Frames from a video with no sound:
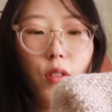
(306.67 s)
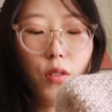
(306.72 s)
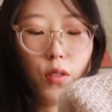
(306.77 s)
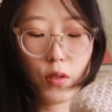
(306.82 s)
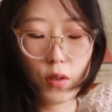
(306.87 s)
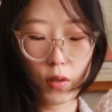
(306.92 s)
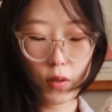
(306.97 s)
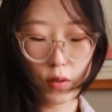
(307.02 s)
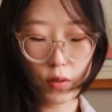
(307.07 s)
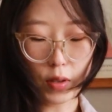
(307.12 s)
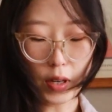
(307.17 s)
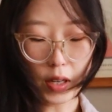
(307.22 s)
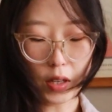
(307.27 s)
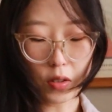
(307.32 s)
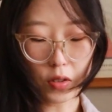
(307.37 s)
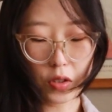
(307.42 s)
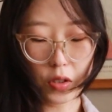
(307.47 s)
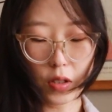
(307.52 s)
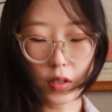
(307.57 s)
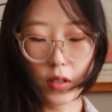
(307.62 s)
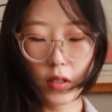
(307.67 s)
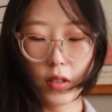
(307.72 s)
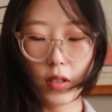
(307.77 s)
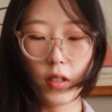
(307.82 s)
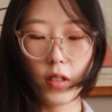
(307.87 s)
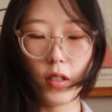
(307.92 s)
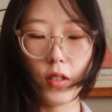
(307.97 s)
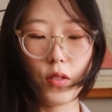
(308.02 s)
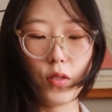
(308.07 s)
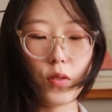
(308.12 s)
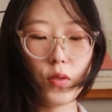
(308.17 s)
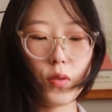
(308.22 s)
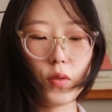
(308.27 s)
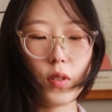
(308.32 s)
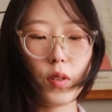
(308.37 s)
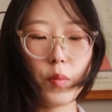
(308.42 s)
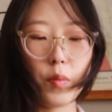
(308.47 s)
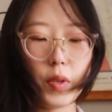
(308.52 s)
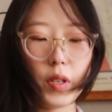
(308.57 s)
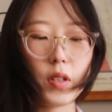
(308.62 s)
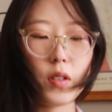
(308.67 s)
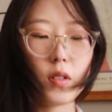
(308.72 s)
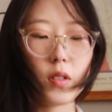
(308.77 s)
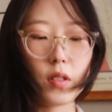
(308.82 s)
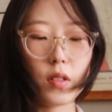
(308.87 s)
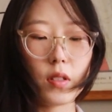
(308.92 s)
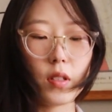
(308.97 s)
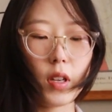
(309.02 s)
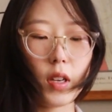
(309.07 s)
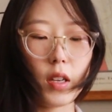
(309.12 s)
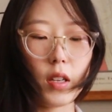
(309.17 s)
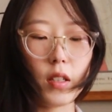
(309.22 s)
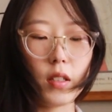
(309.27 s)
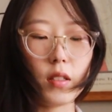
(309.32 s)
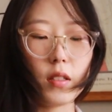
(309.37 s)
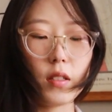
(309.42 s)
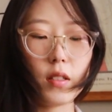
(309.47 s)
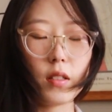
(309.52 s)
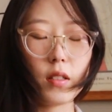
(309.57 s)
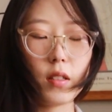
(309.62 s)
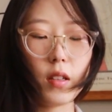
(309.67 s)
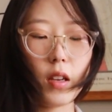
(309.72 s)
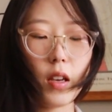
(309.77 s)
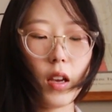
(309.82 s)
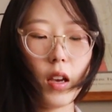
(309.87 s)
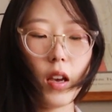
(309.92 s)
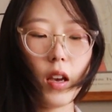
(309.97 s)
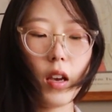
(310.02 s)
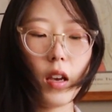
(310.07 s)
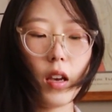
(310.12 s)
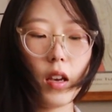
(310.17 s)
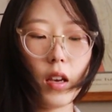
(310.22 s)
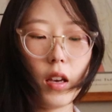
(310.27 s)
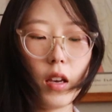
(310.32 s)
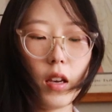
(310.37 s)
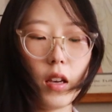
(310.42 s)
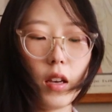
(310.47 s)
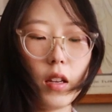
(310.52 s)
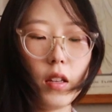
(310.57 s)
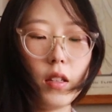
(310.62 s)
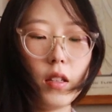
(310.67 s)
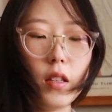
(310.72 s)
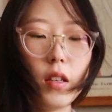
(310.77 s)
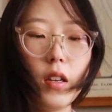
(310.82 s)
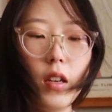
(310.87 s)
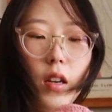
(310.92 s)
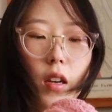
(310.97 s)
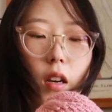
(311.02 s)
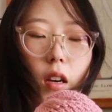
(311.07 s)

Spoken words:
So I adjusted it to a bigger sized head.